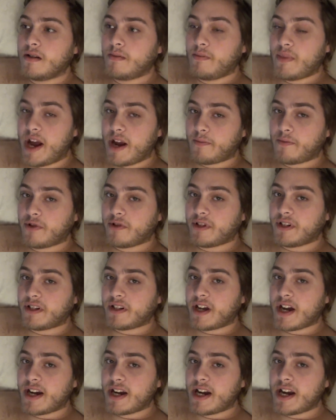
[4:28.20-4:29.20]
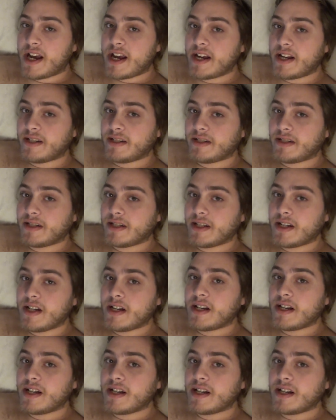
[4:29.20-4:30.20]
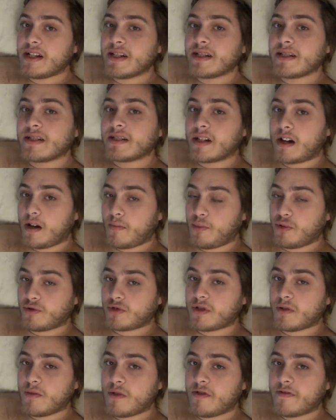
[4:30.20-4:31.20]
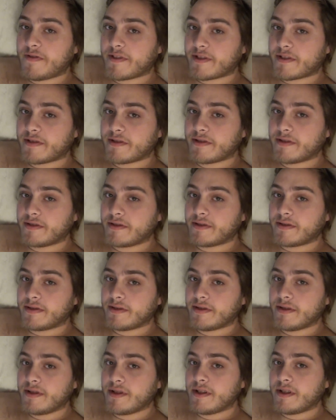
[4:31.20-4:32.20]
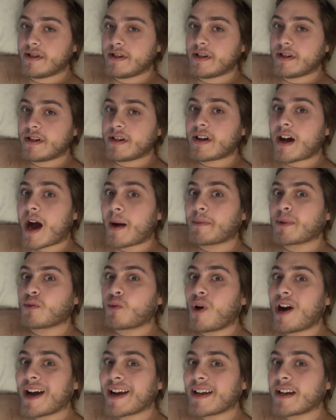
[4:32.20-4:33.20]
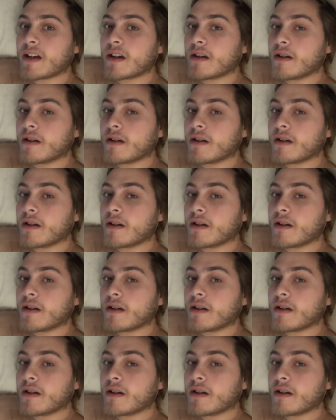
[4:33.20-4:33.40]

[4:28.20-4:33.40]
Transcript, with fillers: Black person's cutting lanes. Cop pulls him over. Cop's white.